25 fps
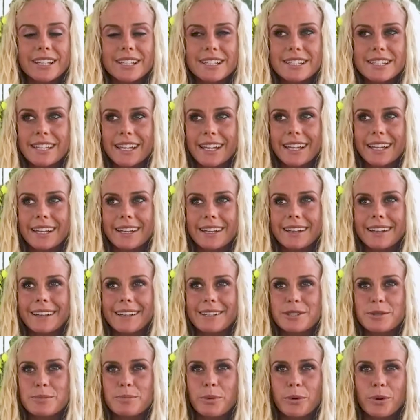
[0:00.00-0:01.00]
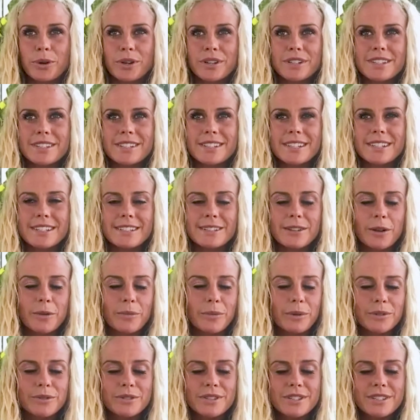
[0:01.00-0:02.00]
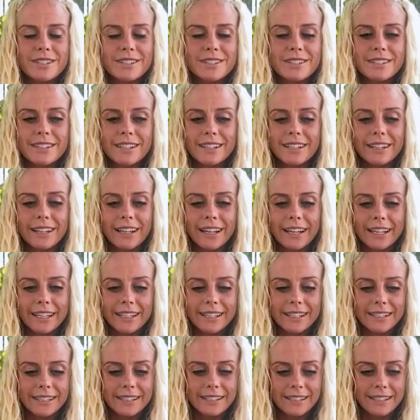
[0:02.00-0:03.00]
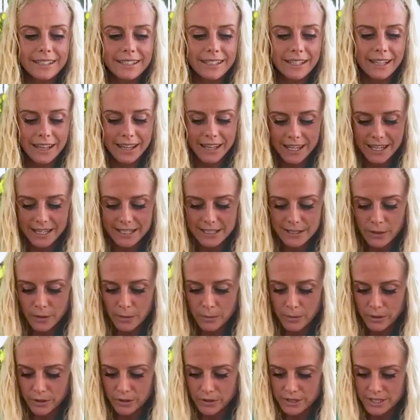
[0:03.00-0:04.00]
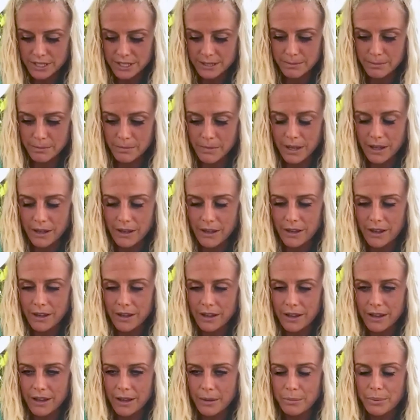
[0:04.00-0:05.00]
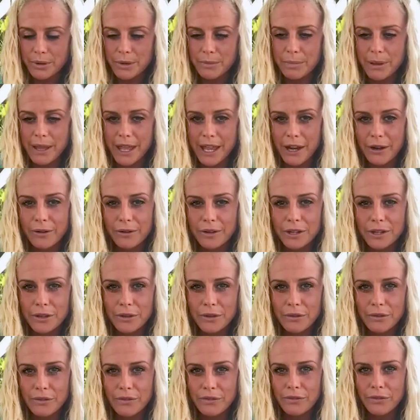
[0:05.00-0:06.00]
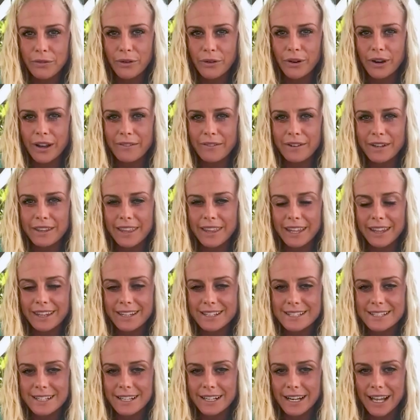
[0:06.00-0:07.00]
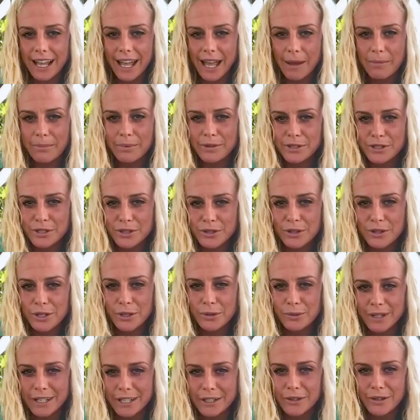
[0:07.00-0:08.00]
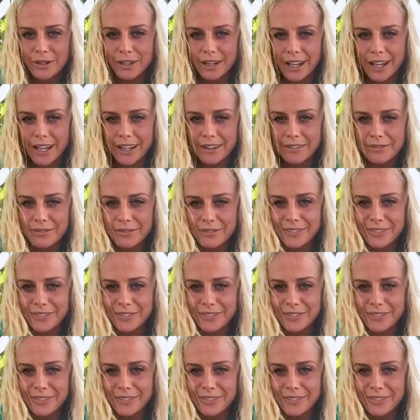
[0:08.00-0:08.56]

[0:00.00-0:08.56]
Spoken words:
is that sports is almost like it's almost preparing you for everything that's going to happen to you in your life.